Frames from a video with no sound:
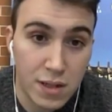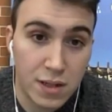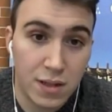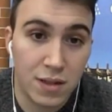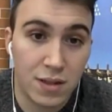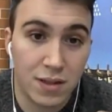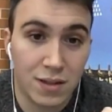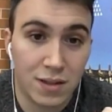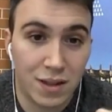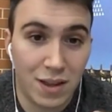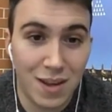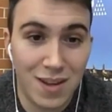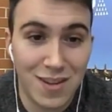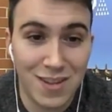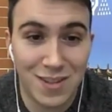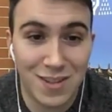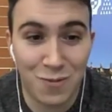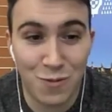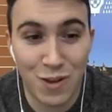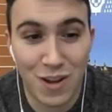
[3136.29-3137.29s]
In this case,
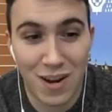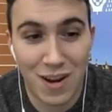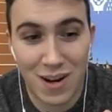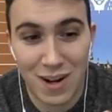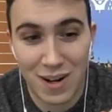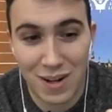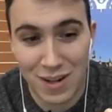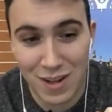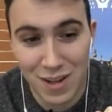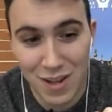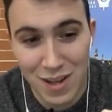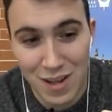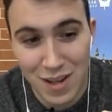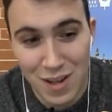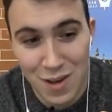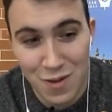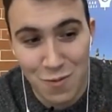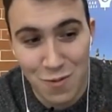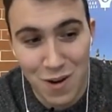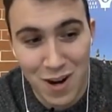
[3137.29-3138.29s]
we are
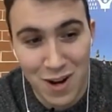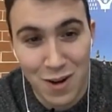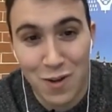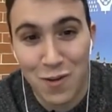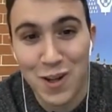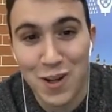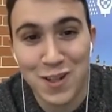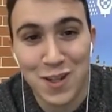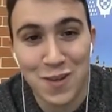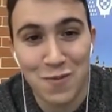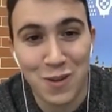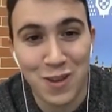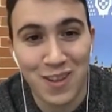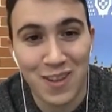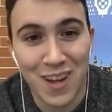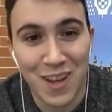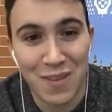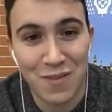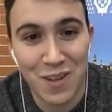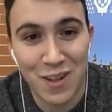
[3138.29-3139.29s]
crazy with
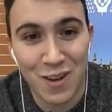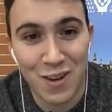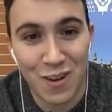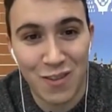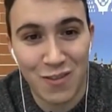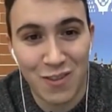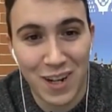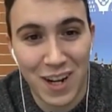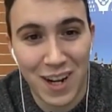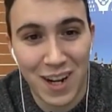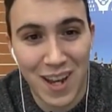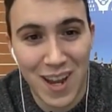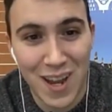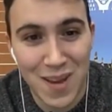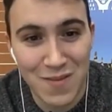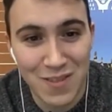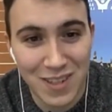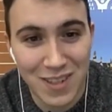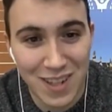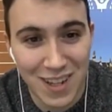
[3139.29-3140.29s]
the advent of
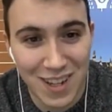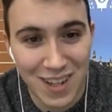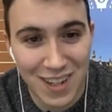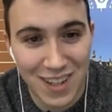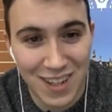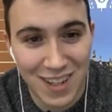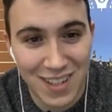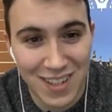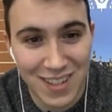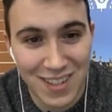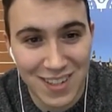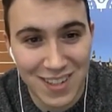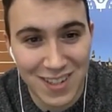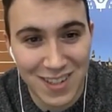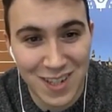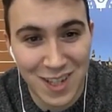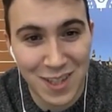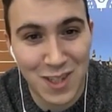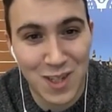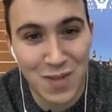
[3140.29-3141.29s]
LLMs and
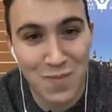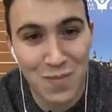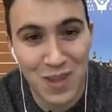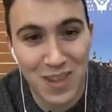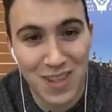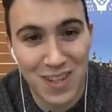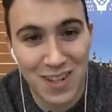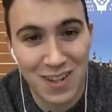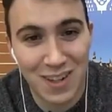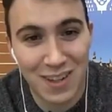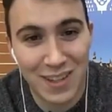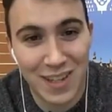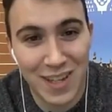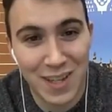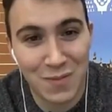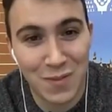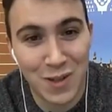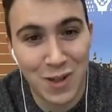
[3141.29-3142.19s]
ChatGPT and all that,